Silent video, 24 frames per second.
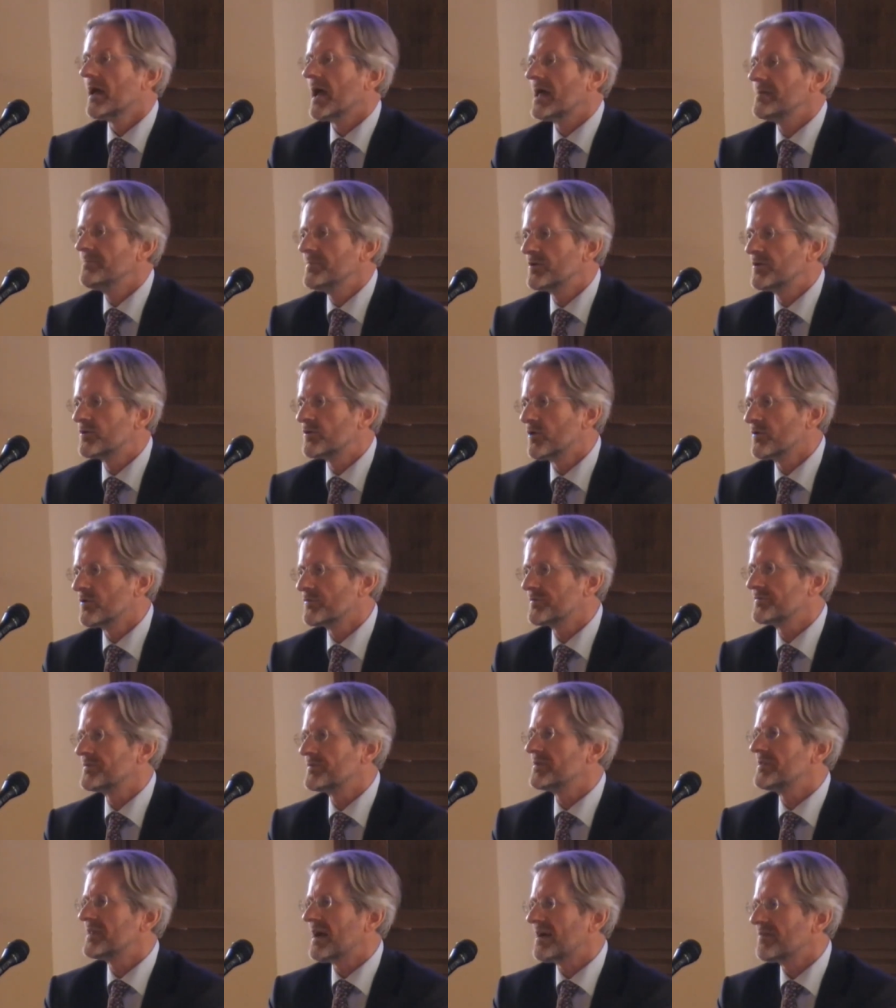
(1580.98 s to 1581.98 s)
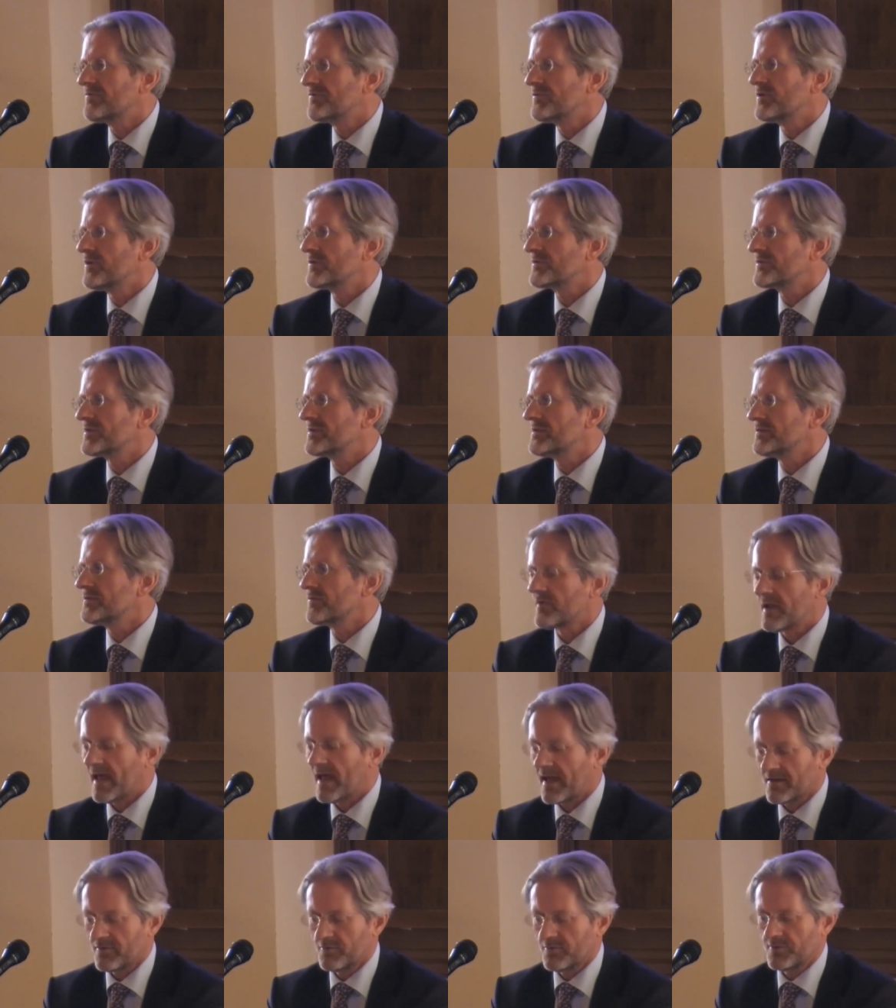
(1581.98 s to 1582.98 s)
and because of the diversity of
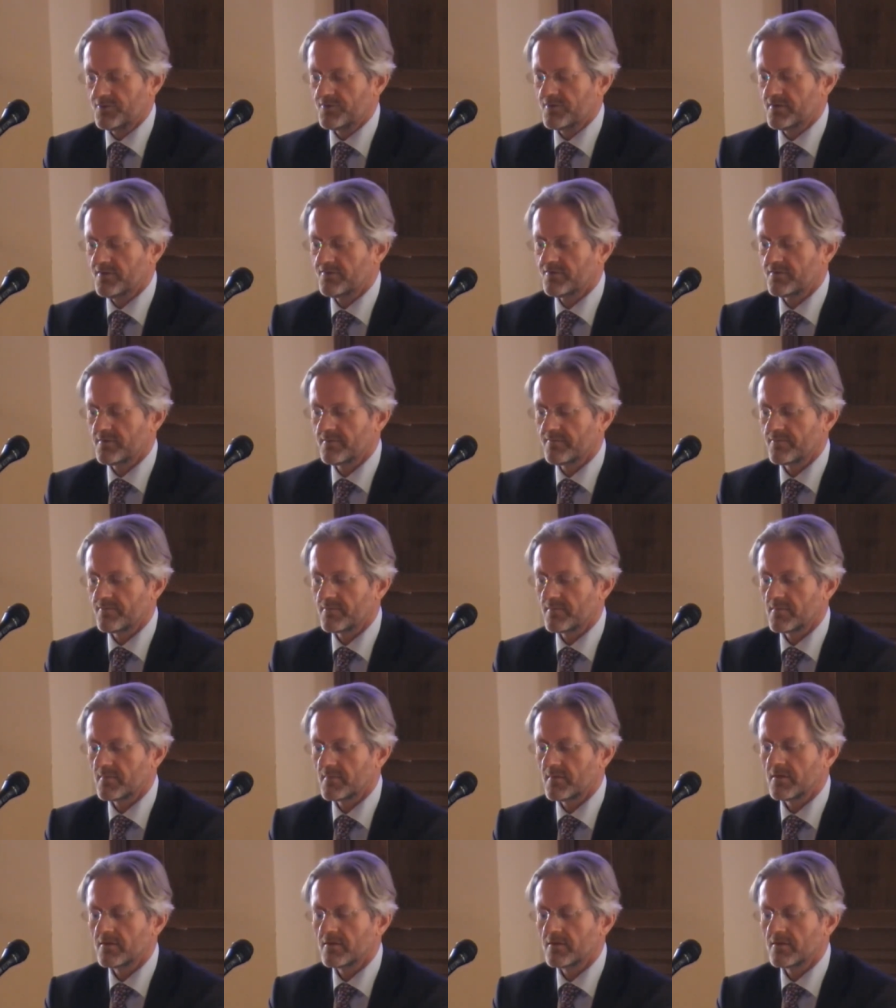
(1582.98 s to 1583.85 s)
languages,